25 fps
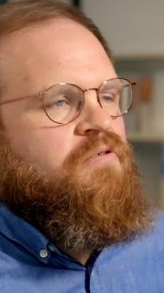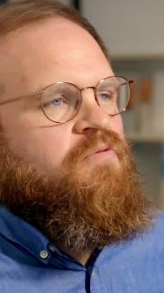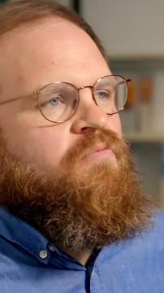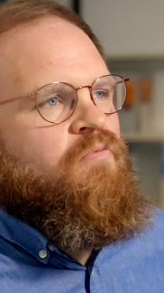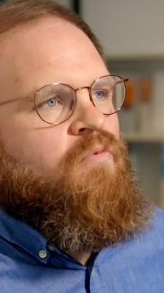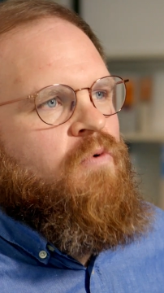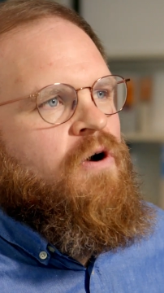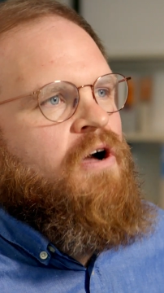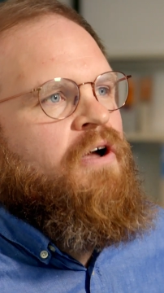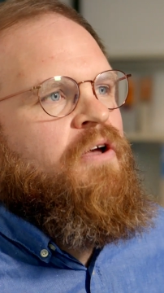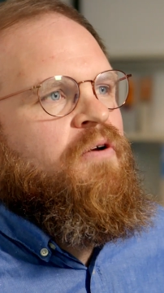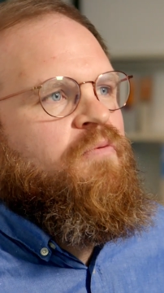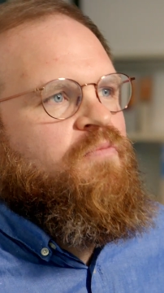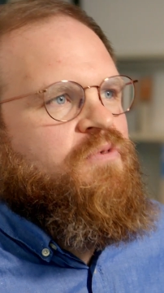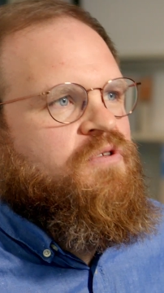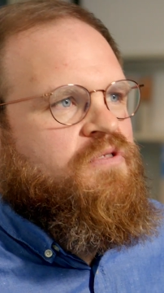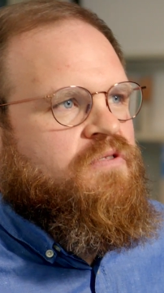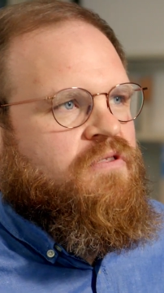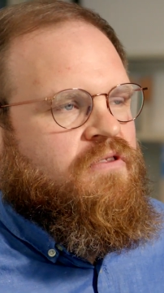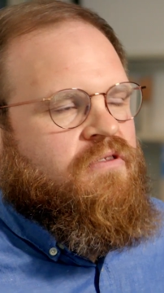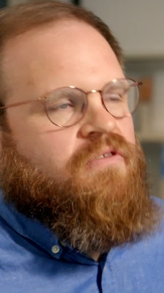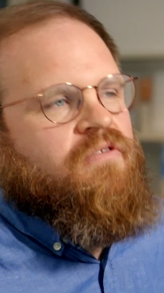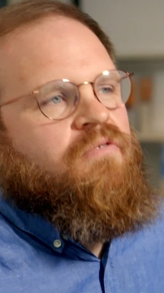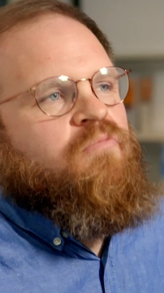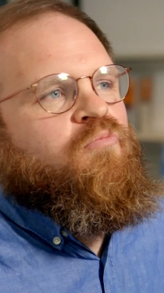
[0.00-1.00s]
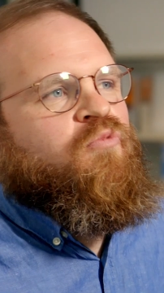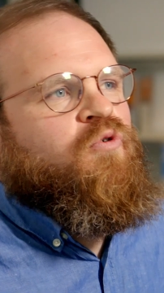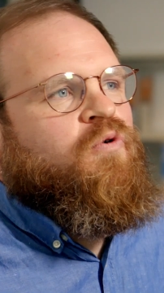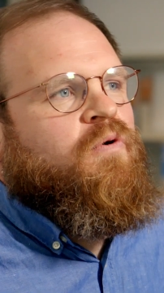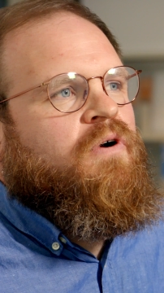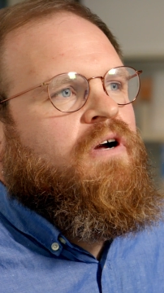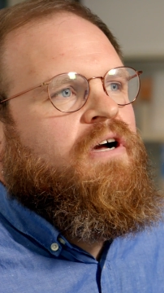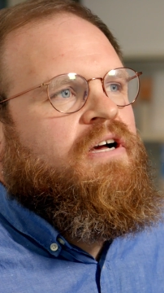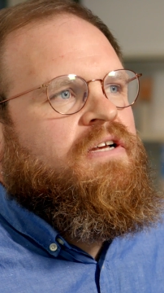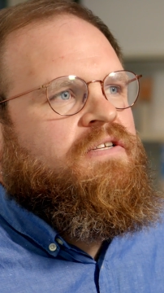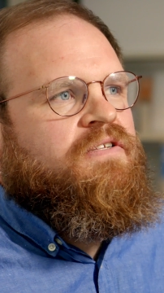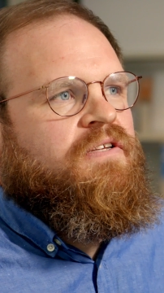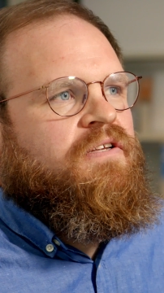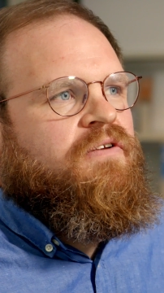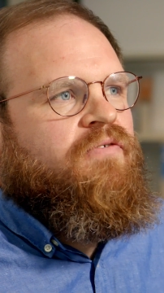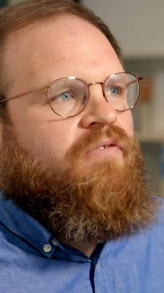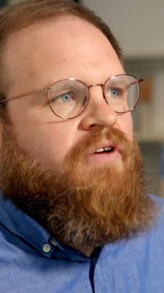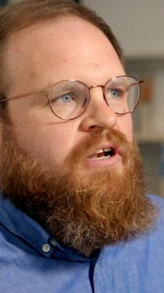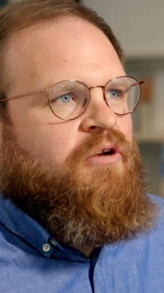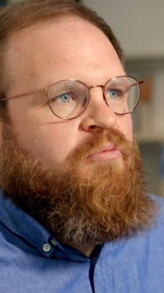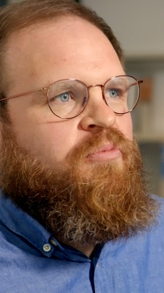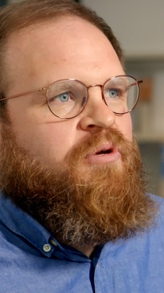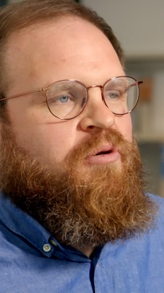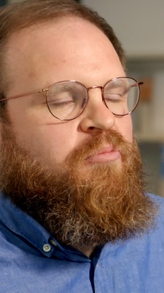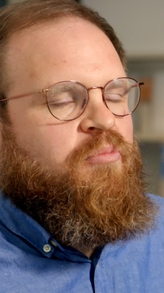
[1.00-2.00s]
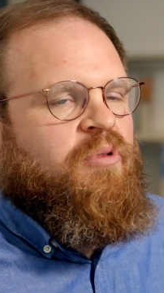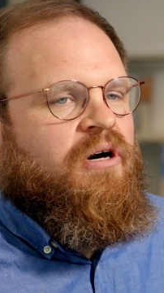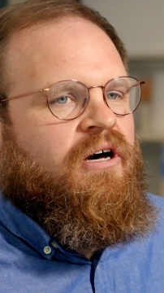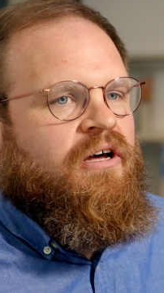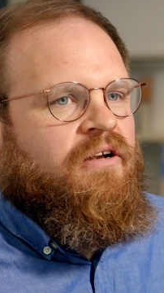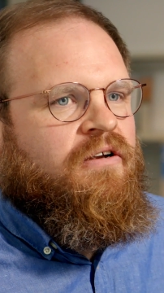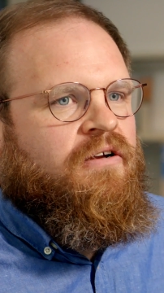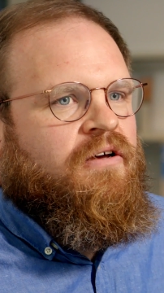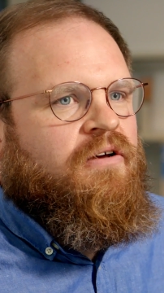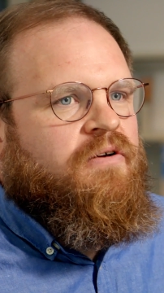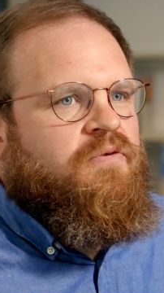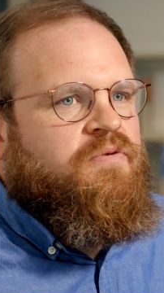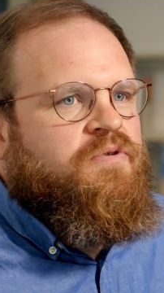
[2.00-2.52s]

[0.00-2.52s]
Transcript: working with Bruker as a developing partner.